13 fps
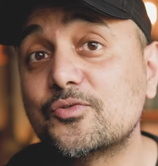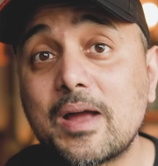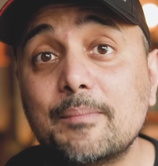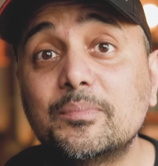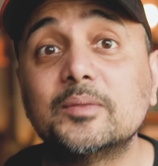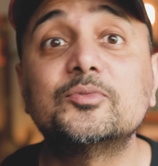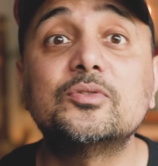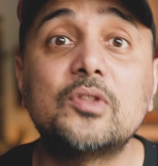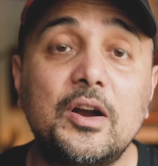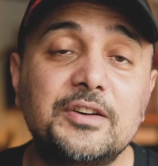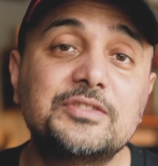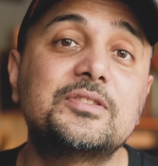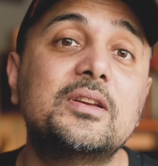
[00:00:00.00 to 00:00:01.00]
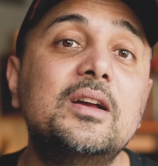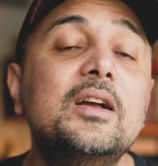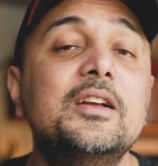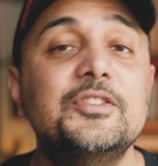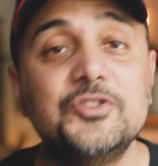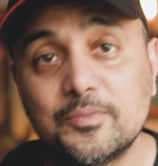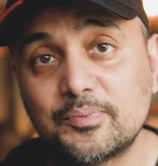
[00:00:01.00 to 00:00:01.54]
ramp up to large
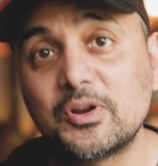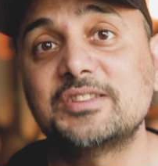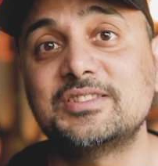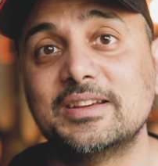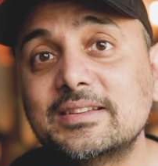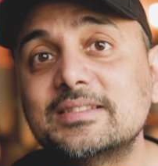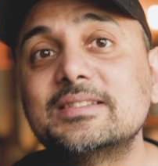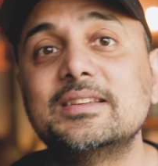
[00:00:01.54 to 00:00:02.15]
new projects,